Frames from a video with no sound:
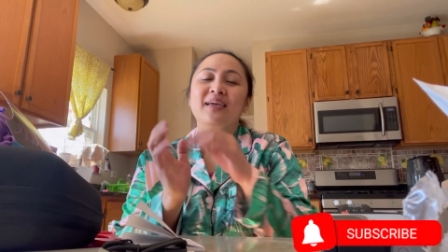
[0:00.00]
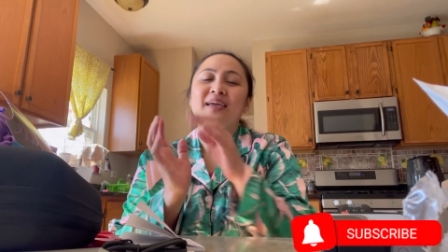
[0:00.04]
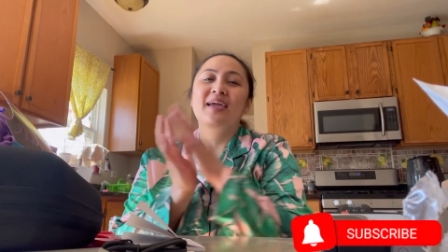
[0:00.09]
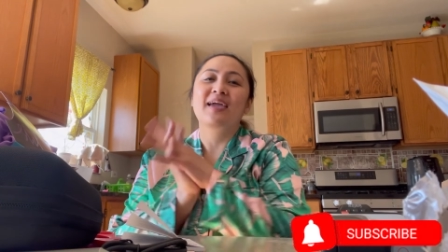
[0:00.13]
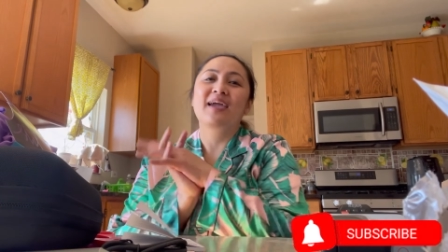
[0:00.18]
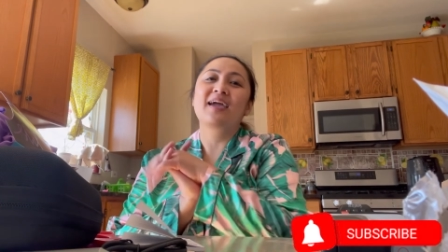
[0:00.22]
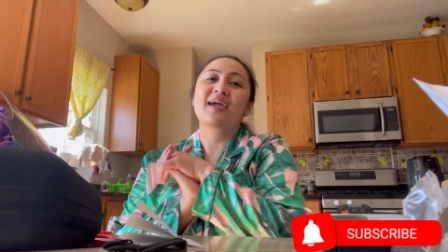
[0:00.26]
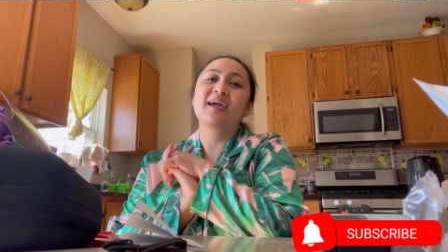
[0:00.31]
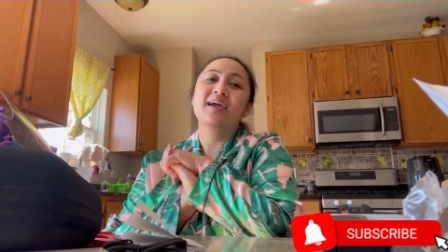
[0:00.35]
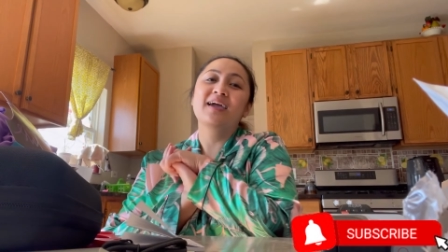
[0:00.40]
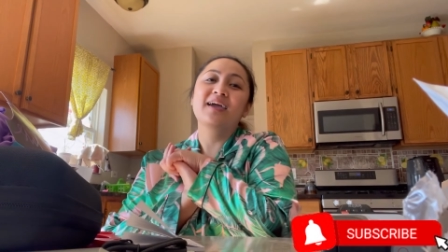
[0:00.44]

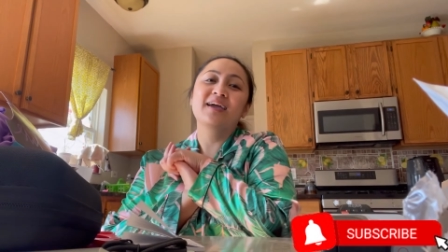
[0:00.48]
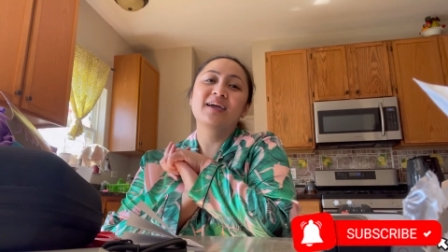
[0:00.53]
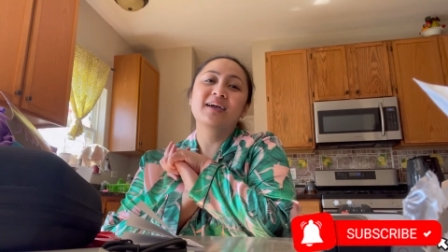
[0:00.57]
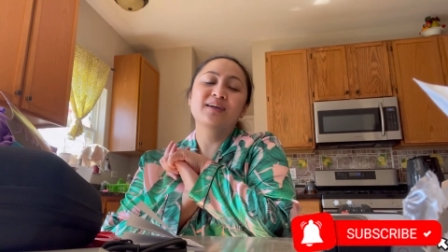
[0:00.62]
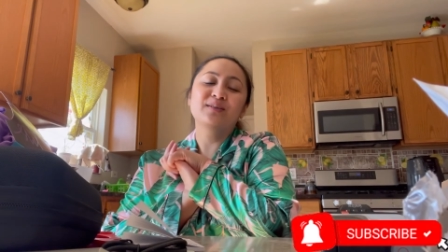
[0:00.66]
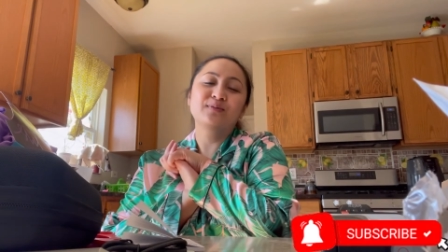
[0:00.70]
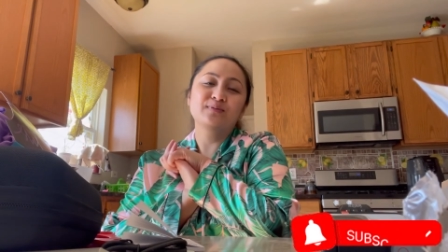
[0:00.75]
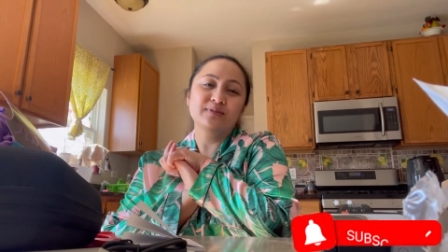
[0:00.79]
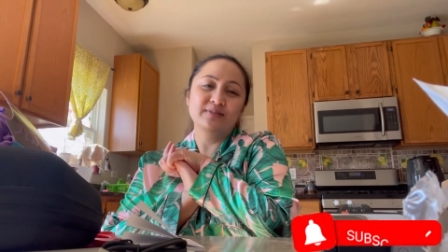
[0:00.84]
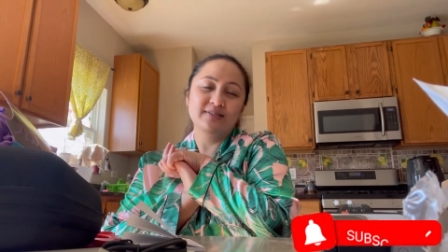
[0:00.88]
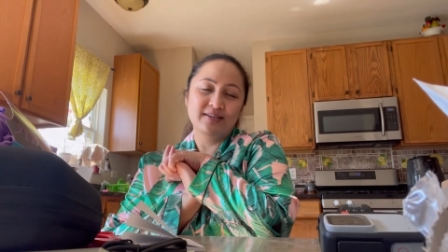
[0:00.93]

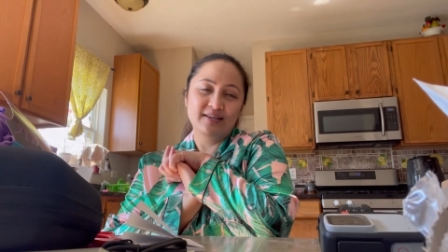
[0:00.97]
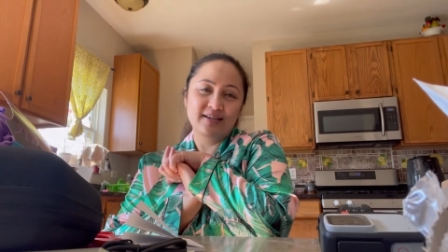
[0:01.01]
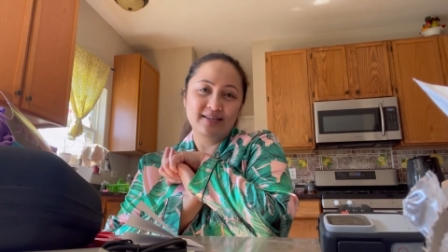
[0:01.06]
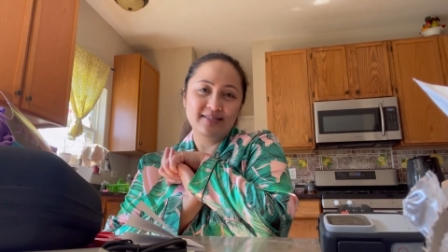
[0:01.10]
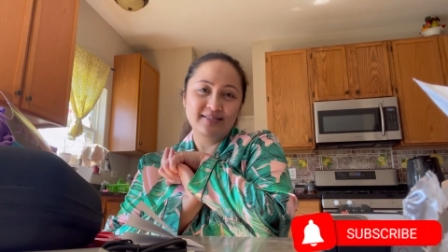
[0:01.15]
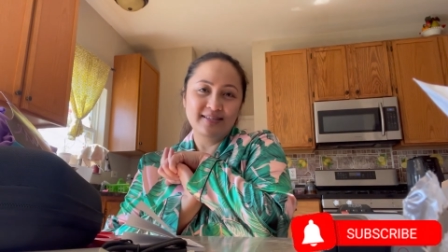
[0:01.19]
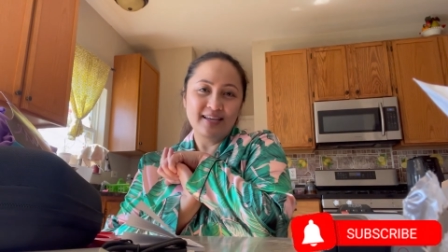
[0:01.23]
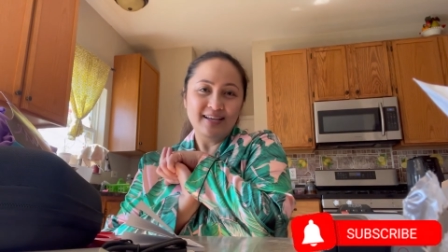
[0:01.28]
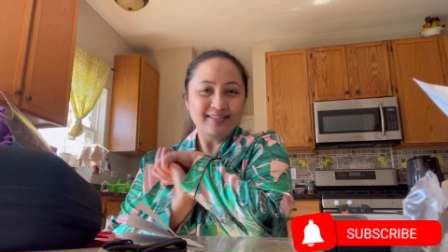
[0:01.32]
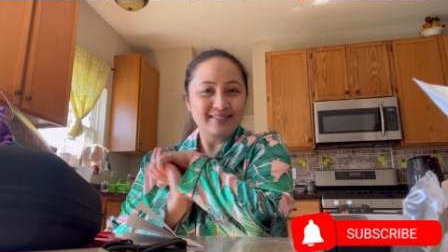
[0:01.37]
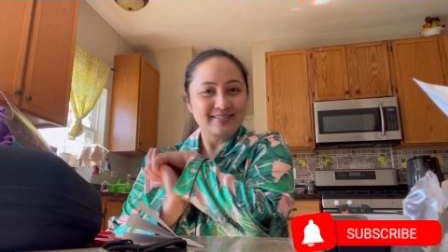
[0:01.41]
and we'll see you
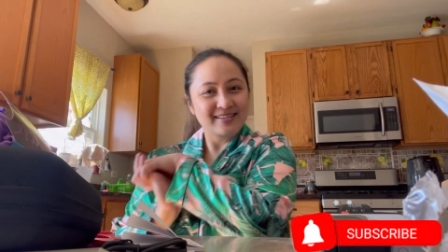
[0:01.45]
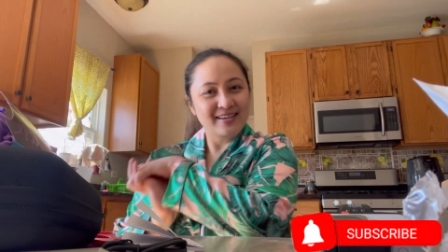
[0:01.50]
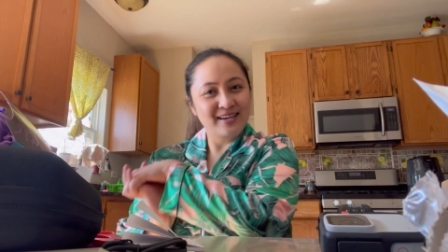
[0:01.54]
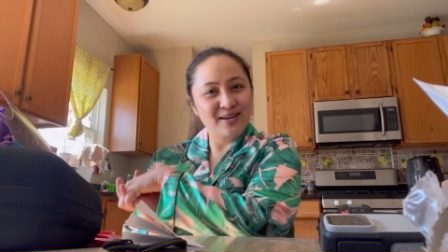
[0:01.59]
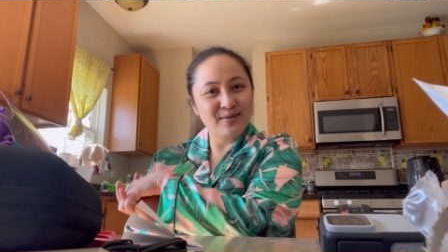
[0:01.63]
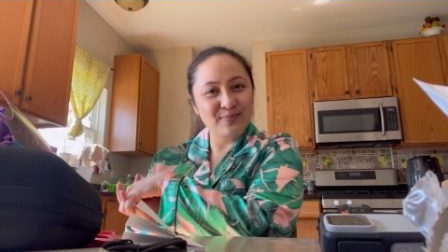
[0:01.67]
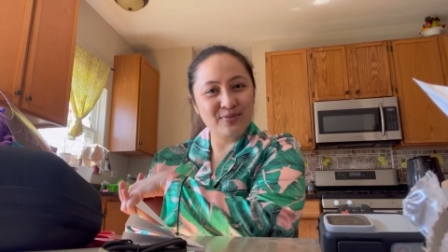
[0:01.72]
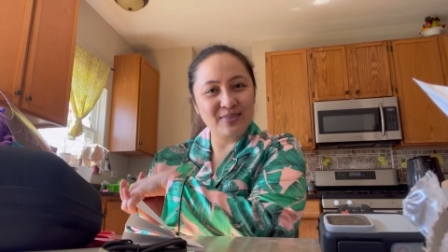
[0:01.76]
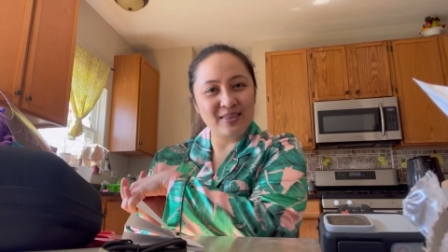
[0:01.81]
guys next time.